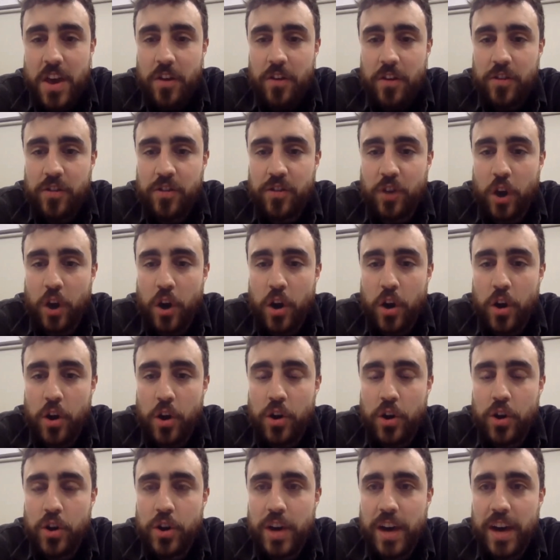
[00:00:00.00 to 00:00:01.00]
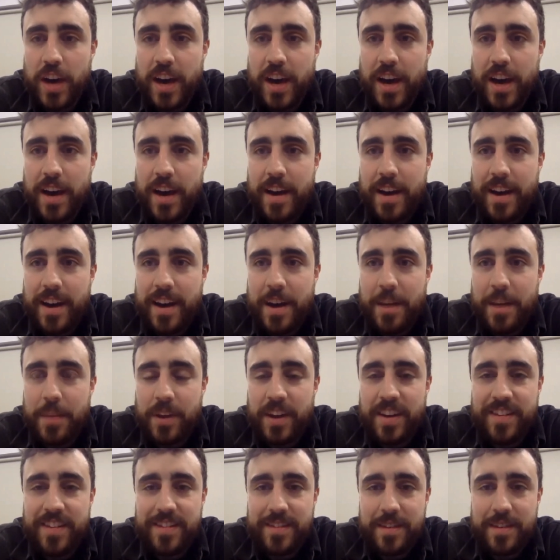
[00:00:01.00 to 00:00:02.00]
So
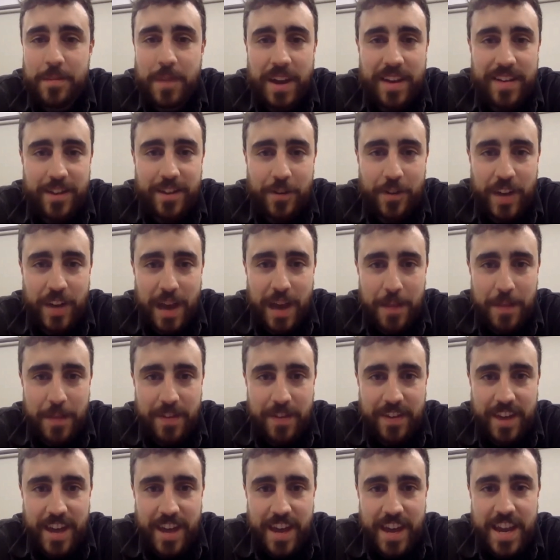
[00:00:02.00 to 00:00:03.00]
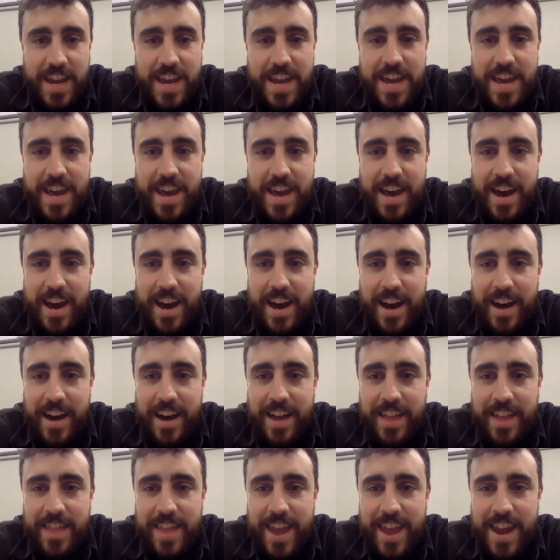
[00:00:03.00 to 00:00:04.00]
please make yourself a cup of tea
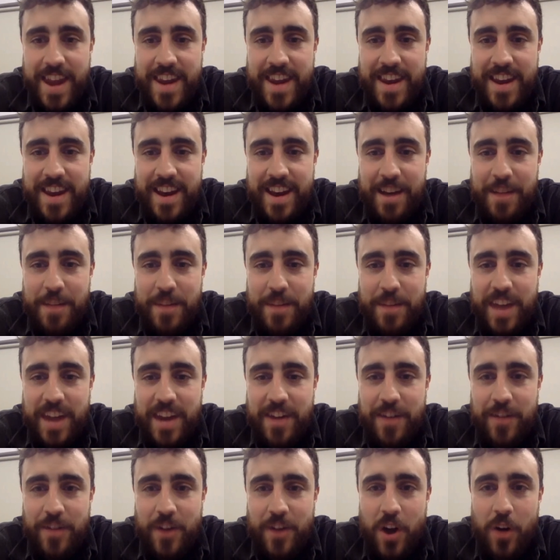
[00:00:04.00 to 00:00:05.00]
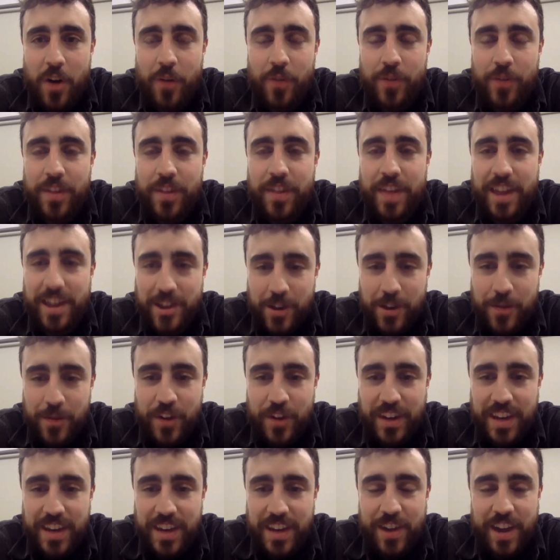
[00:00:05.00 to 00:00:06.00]
and then get involved. Thank you
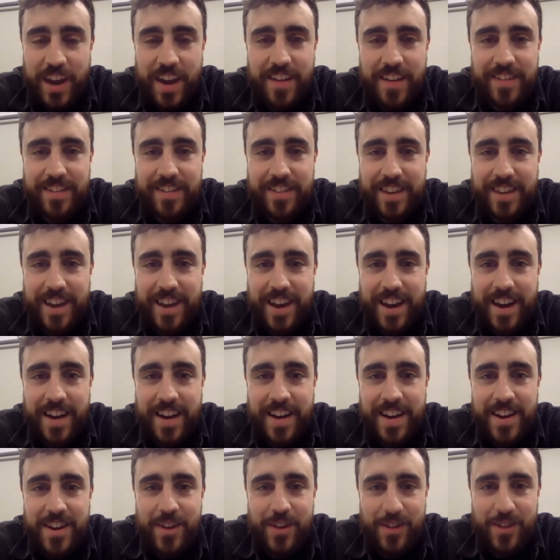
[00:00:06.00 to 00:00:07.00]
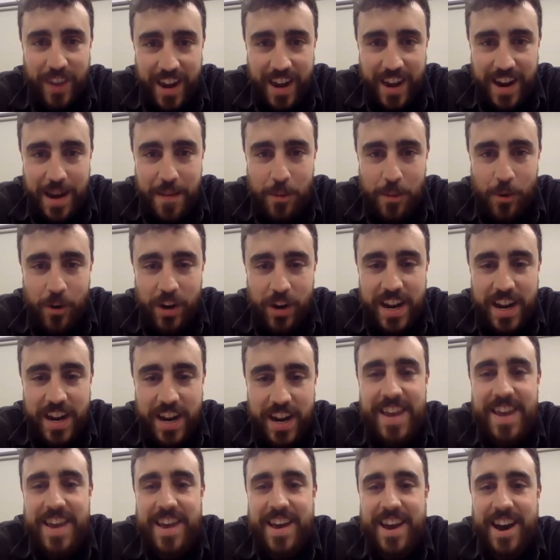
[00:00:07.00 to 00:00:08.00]
for giving us your Saturday morning,
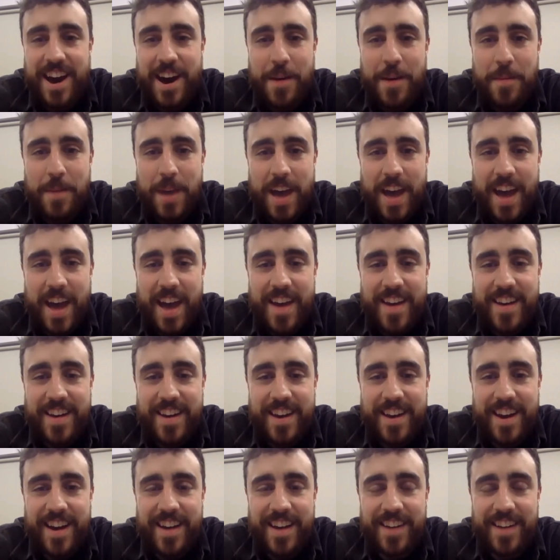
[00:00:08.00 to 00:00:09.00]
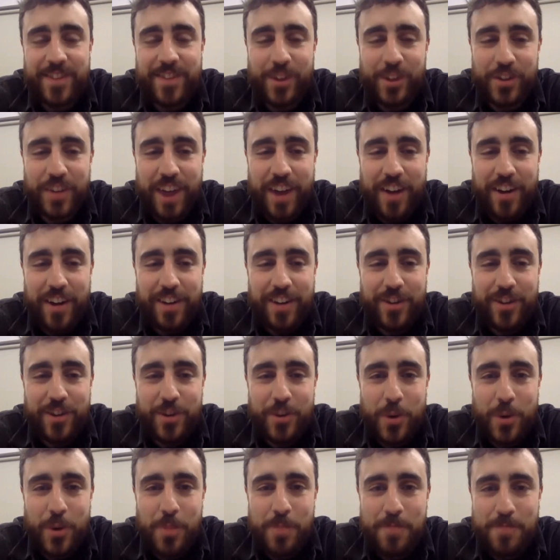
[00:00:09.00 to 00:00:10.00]
and solidarity to
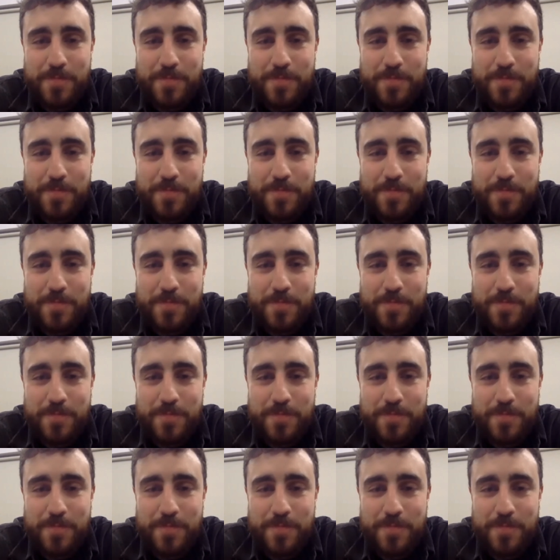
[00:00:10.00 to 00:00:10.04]
you all.